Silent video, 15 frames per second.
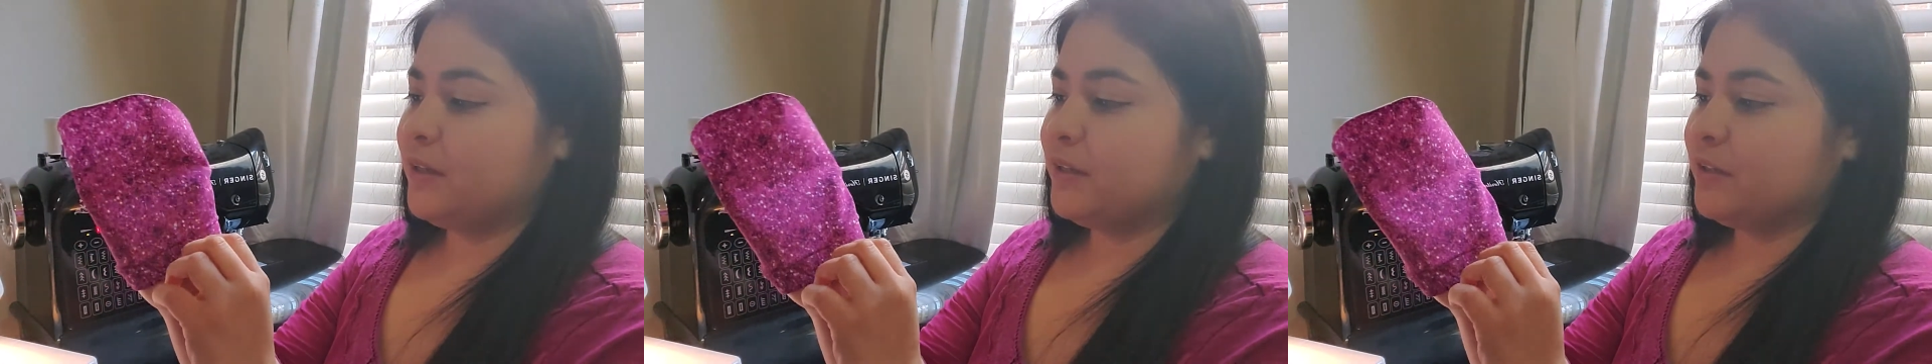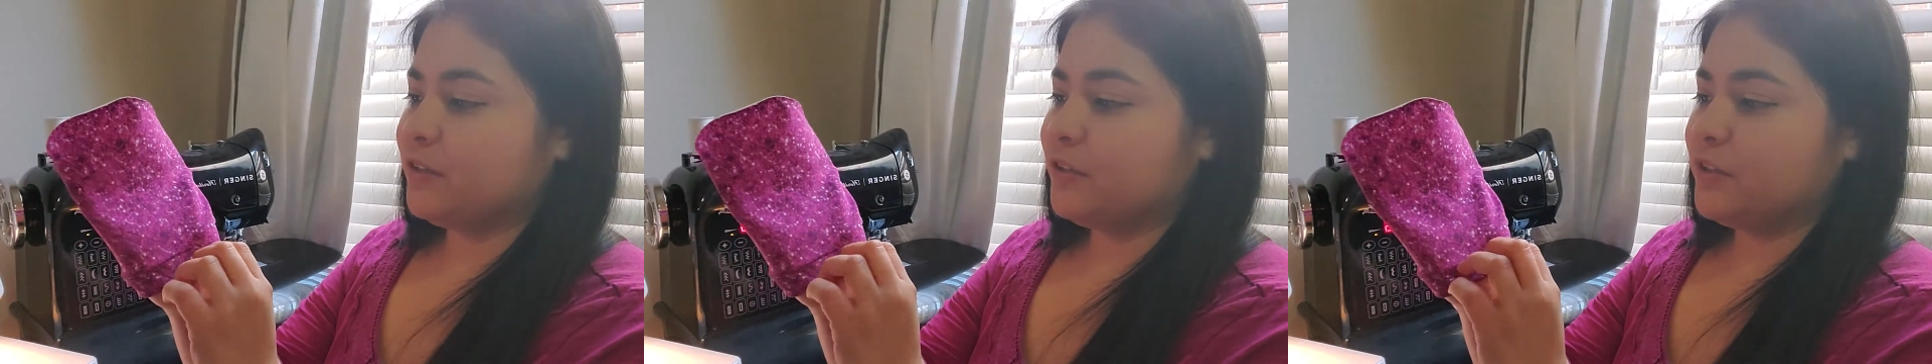
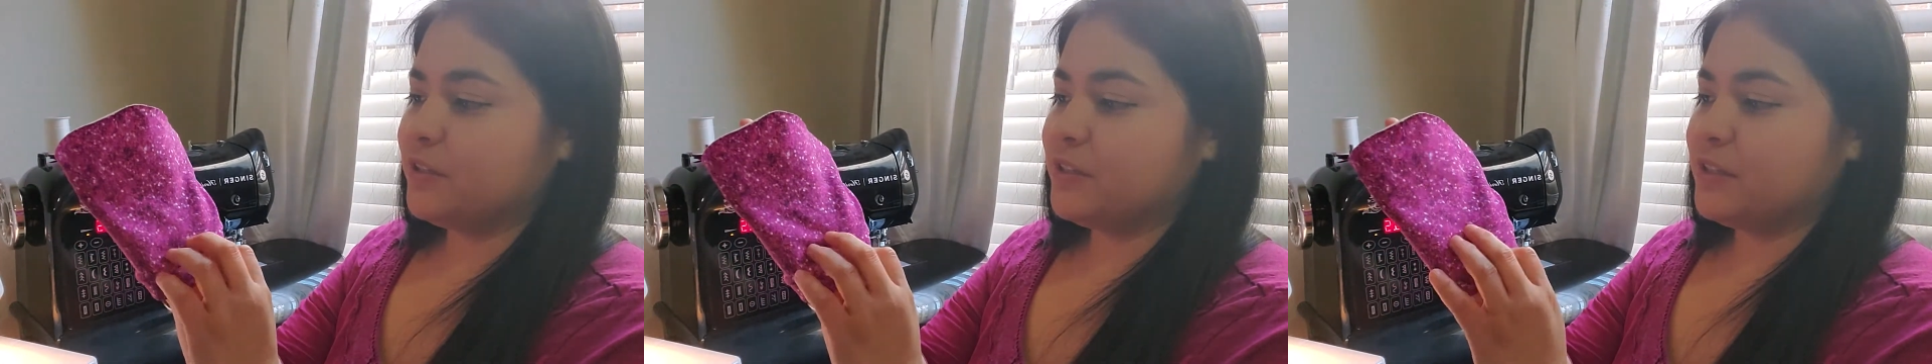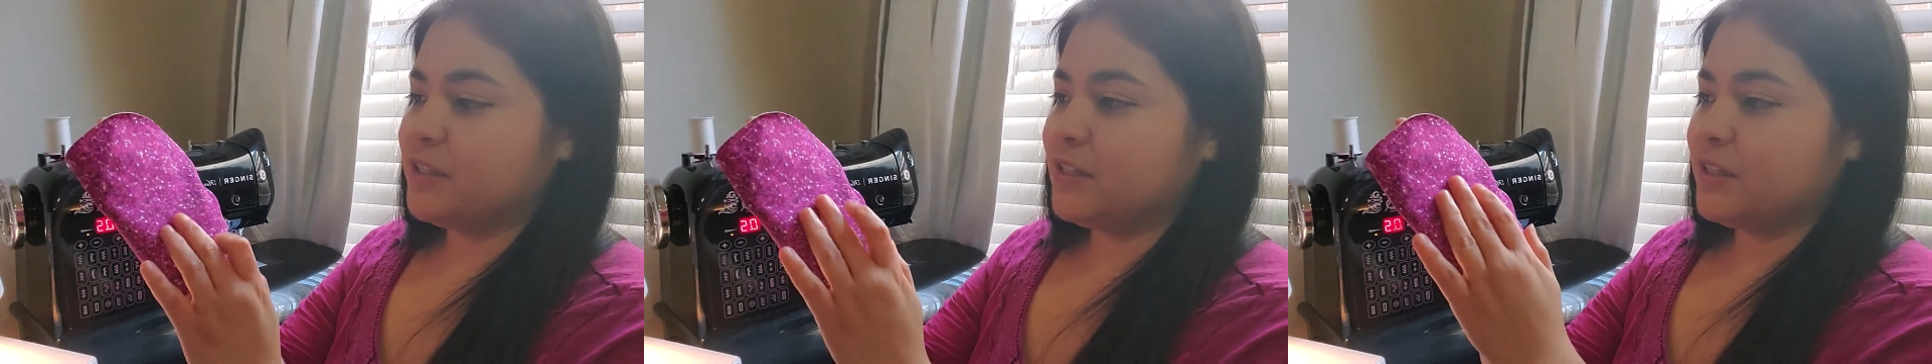you can
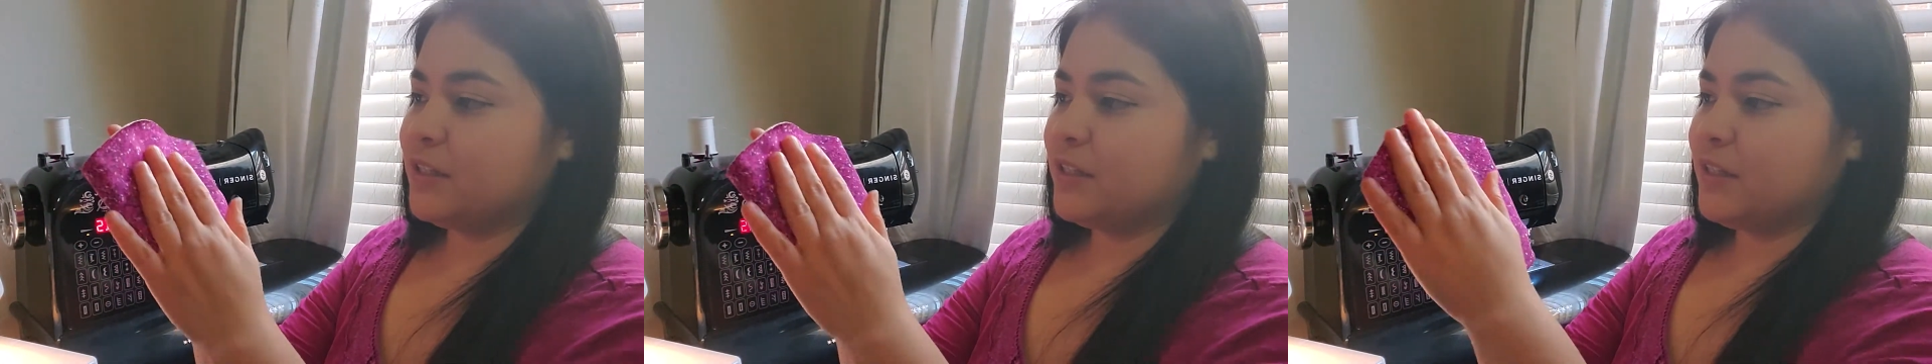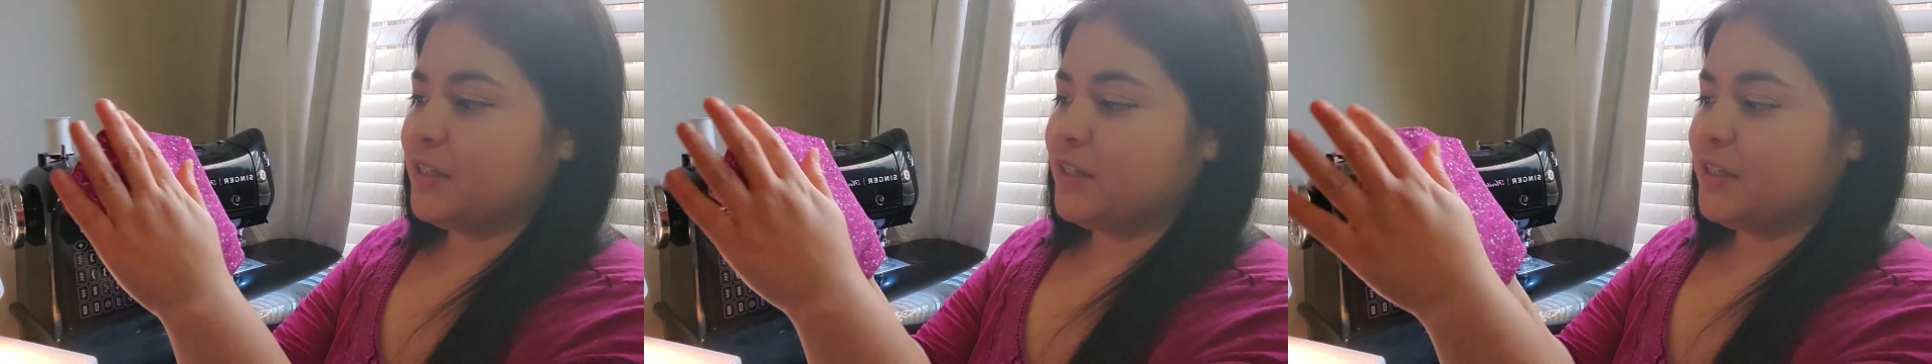see
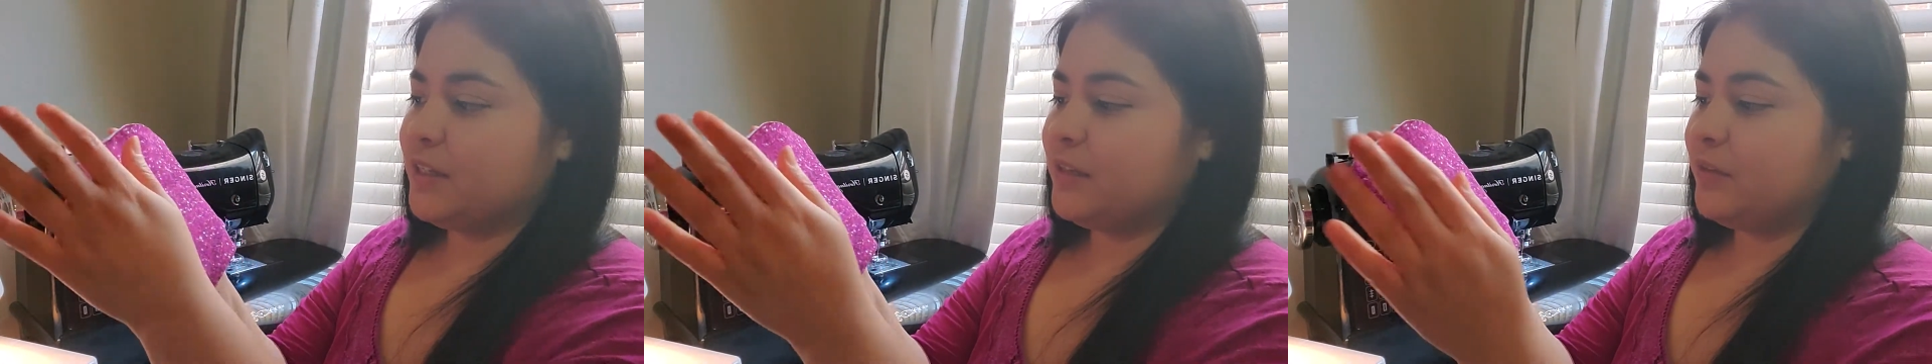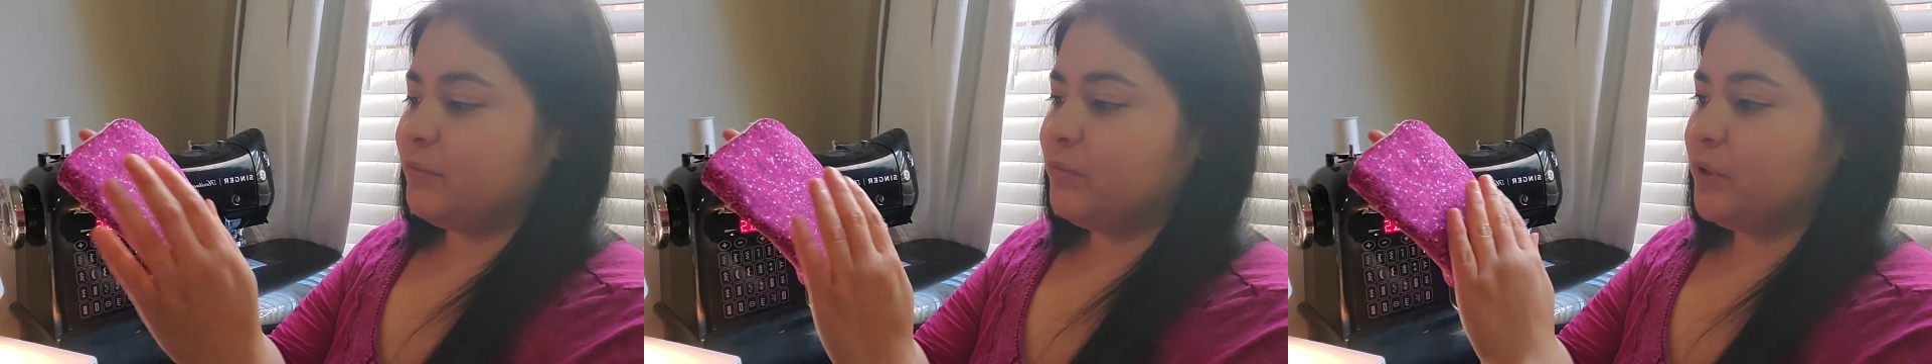the
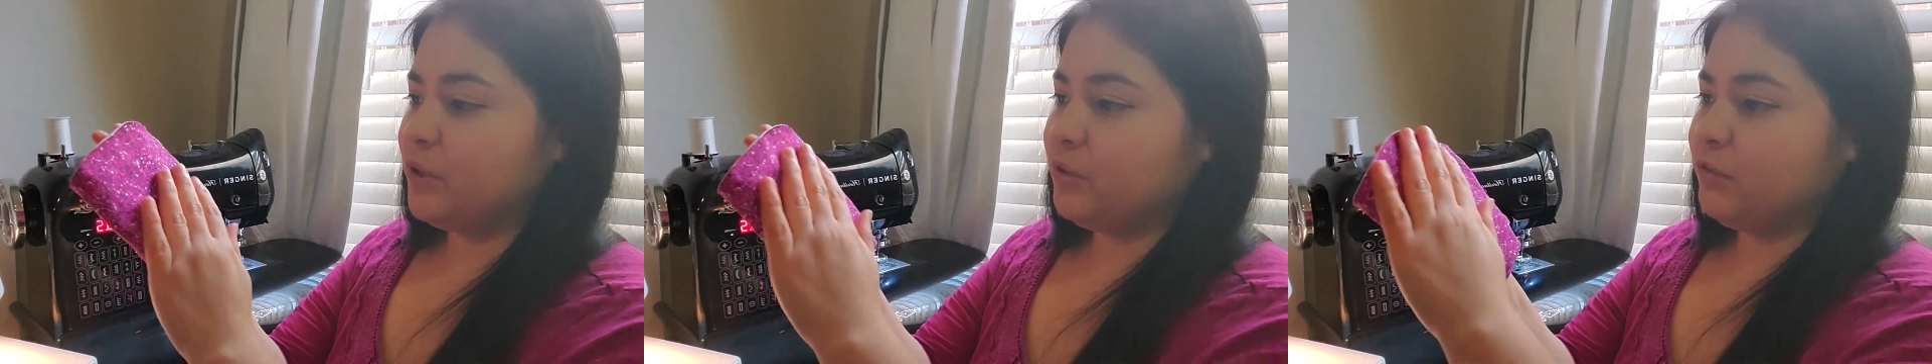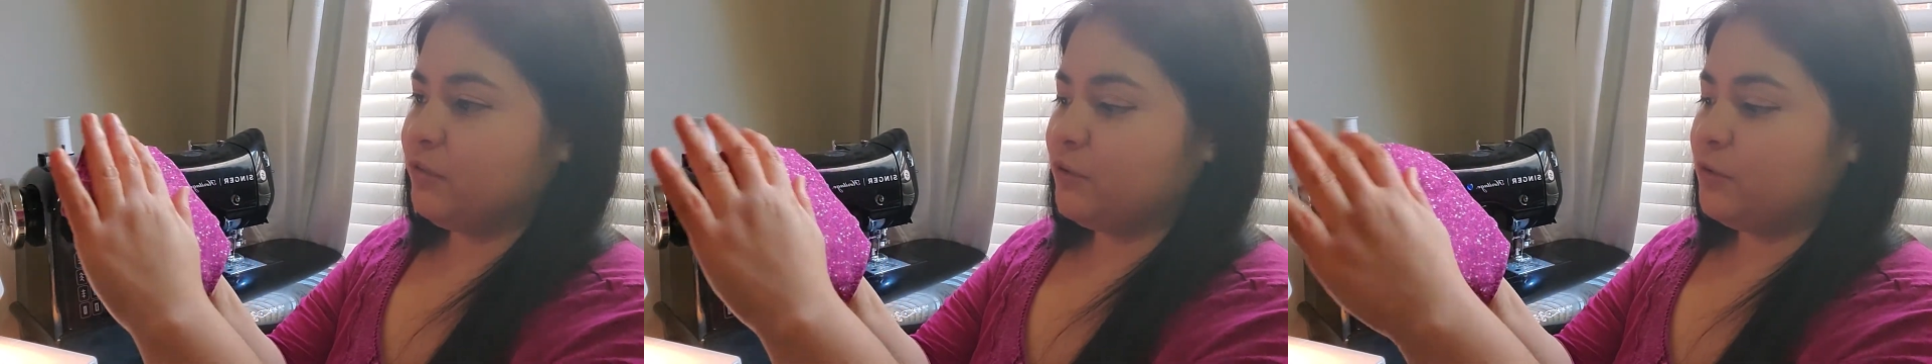
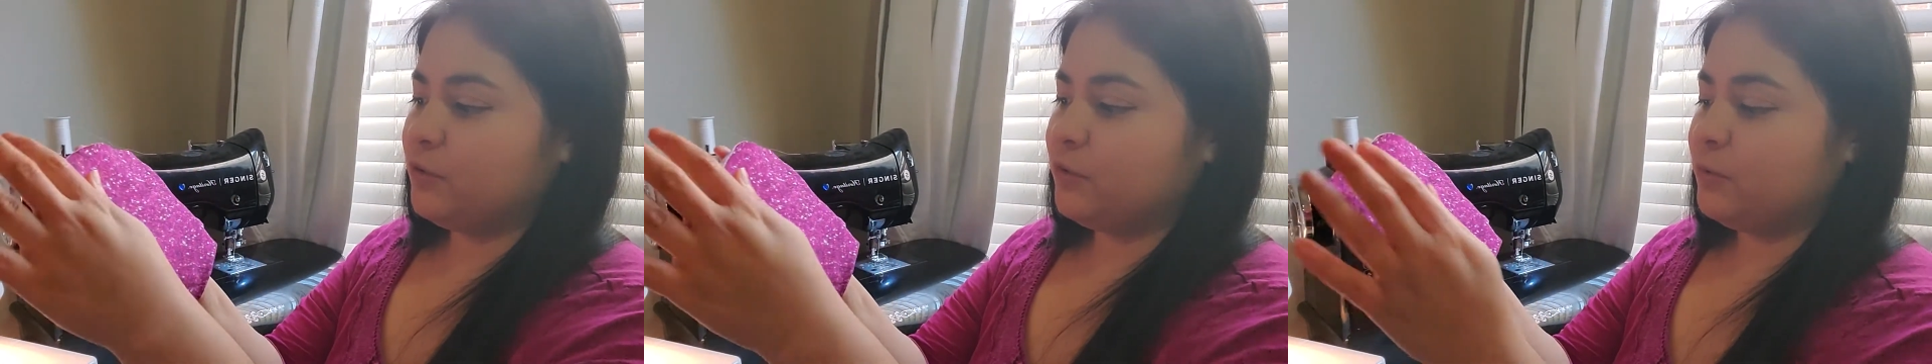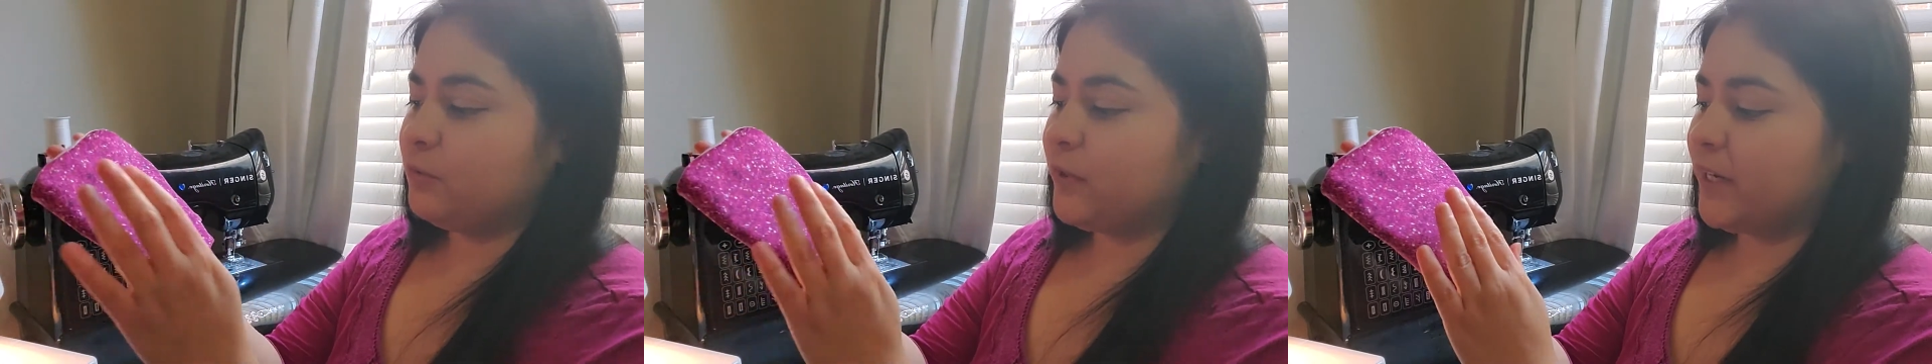
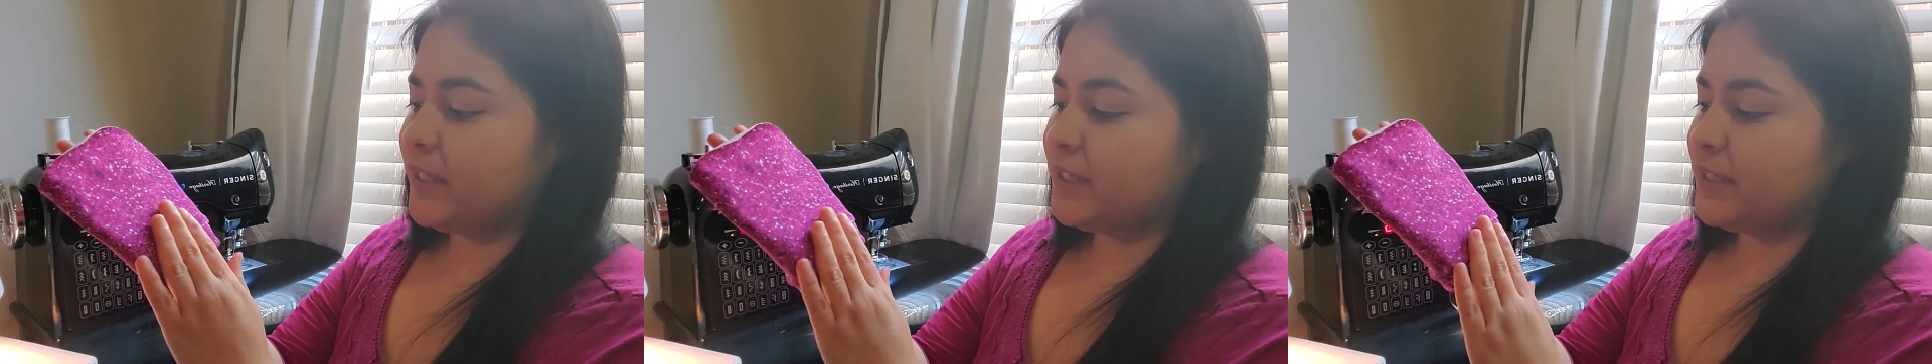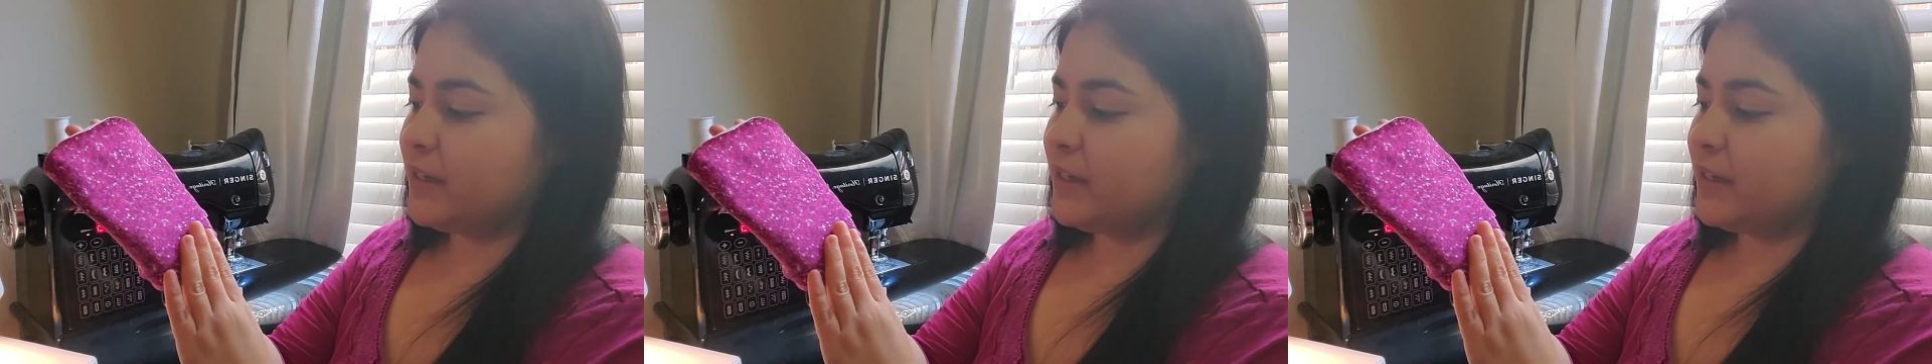beautiful right